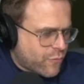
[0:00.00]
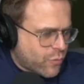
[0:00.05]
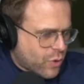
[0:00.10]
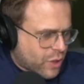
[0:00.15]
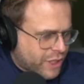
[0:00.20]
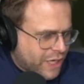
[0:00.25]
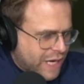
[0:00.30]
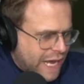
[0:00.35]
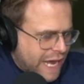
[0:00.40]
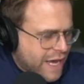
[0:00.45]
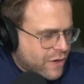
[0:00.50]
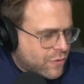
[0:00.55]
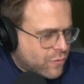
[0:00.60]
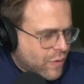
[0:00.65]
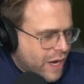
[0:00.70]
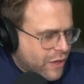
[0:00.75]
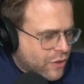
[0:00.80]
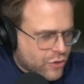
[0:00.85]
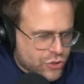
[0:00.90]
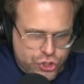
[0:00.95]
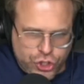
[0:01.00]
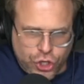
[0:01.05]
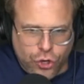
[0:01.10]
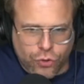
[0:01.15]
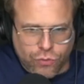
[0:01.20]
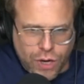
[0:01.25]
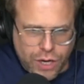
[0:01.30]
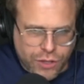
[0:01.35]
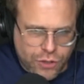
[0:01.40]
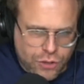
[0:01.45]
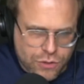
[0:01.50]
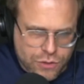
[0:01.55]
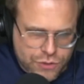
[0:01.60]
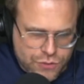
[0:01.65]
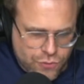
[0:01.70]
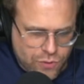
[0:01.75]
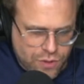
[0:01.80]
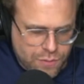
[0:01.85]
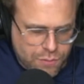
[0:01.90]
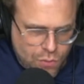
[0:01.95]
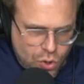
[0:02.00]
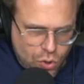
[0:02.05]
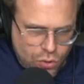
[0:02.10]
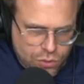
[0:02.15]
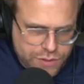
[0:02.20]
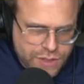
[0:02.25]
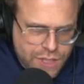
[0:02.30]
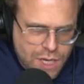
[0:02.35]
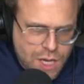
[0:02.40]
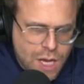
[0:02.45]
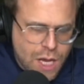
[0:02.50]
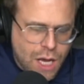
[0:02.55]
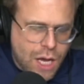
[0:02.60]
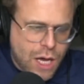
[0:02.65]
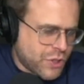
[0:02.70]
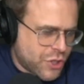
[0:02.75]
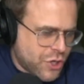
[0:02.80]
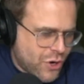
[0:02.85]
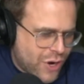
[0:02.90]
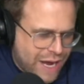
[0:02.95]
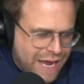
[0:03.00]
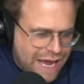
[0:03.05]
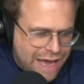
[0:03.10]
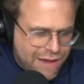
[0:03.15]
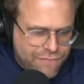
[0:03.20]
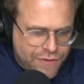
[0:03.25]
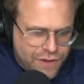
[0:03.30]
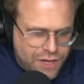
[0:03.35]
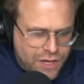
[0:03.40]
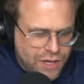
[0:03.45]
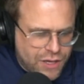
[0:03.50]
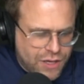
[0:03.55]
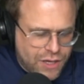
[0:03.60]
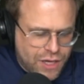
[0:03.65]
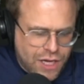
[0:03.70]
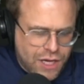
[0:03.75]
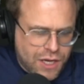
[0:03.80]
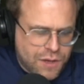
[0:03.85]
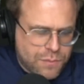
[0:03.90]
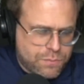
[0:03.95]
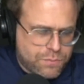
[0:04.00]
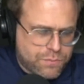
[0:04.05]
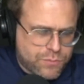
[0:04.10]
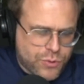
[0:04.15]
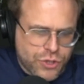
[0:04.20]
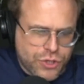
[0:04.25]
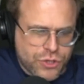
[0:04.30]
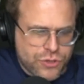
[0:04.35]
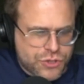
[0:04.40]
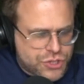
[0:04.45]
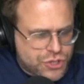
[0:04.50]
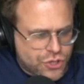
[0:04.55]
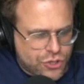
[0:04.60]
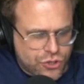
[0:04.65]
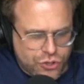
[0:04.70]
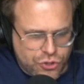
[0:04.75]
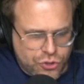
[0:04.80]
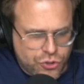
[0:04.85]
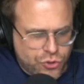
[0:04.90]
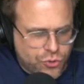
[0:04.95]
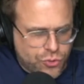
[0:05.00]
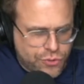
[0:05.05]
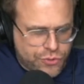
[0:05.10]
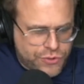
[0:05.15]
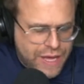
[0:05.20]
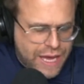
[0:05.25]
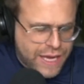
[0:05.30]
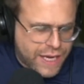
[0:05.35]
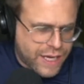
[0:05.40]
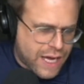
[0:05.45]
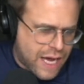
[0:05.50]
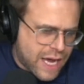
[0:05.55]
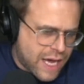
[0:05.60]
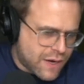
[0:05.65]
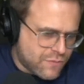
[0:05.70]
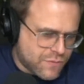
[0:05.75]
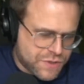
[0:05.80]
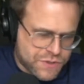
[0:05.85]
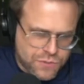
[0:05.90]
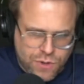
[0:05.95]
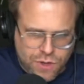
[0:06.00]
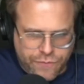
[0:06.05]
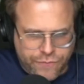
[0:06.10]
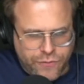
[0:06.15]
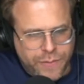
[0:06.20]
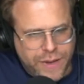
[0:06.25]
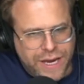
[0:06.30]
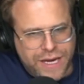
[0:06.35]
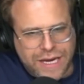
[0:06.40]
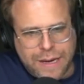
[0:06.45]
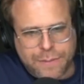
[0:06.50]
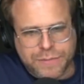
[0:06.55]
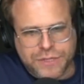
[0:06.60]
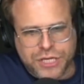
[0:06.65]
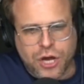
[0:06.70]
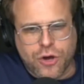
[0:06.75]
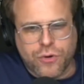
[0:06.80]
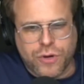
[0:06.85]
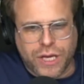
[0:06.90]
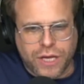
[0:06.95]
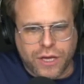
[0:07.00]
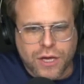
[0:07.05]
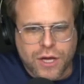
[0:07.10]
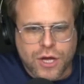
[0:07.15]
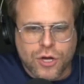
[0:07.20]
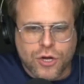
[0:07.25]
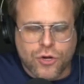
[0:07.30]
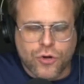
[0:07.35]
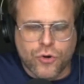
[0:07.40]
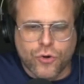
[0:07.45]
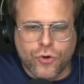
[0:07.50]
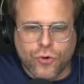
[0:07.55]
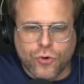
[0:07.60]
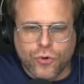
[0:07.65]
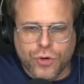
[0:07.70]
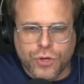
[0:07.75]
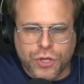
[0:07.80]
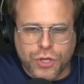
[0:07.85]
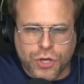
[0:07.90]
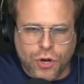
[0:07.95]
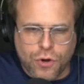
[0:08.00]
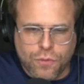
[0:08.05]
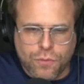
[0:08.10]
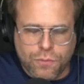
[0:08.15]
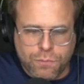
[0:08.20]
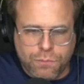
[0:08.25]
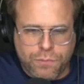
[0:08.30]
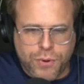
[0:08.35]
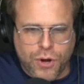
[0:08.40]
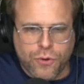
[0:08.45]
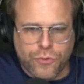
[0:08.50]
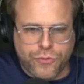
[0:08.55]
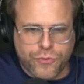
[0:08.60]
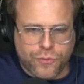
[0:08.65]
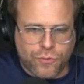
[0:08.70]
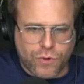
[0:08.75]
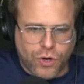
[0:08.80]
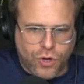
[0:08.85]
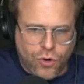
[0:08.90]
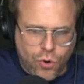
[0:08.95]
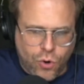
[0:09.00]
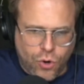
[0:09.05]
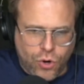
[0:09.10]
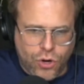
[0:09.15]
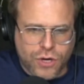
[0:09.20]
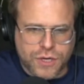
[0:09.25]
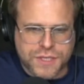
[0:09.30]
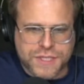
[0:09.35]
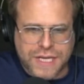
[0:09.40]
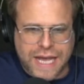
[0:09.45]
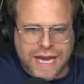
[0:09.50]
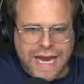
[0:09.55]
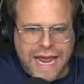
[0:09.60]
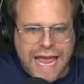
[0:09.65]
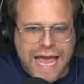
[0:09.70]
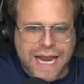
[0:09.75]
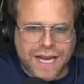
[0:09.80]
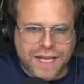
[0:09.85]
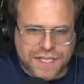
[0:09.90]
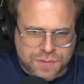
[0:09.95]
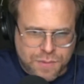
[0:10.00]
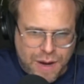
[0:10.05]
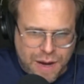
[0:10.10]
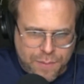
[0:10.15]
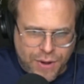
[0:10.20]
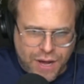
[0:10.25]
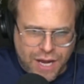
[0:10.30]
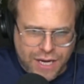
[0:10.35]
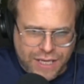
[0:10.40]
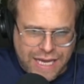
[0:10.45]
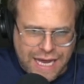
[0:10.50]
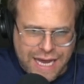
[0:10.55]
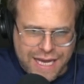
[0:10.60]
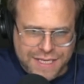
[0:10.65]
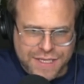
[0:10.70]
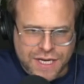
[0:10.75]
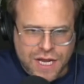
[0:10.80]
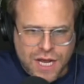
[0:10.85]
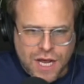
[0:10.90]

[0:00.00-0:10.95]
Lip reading: of work in a head writer, showrunner sort of mold. I have a producer who, thank God, was a wonderful man named Tony, who, both records and edits my podcast,